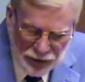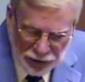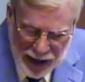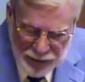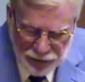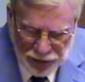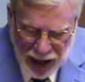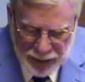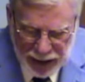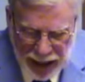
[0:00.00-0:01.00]

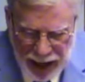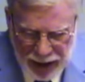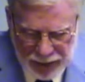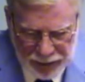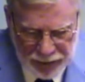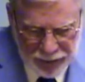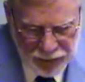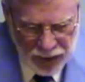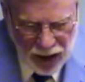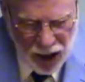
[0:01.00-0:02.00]
Flam again.
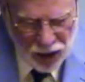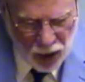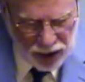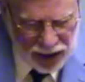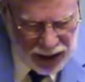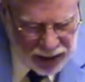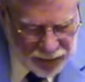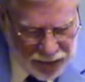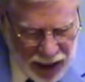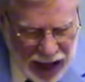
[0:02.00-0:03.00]
14.